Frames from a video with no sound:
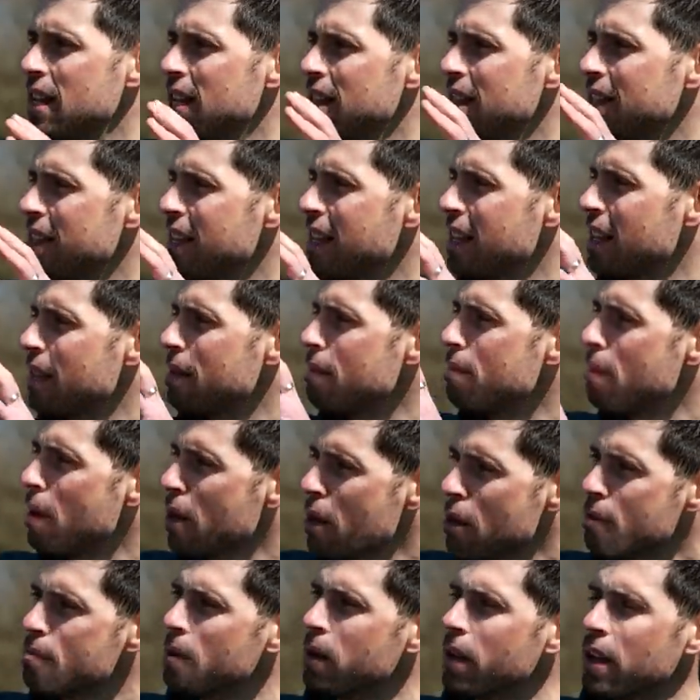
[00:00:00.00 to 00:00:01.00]
You see, at the
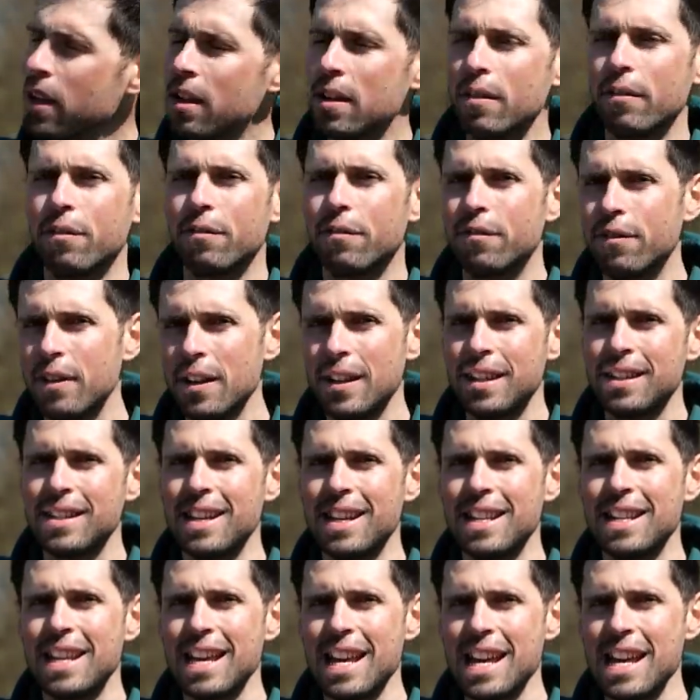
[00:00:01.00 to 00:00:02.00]
moment,
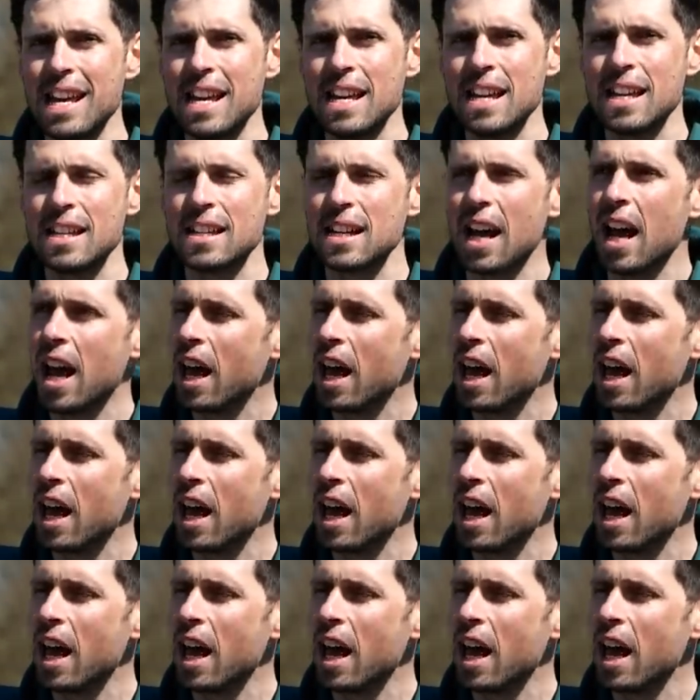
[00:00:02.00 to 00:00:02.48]
fitted is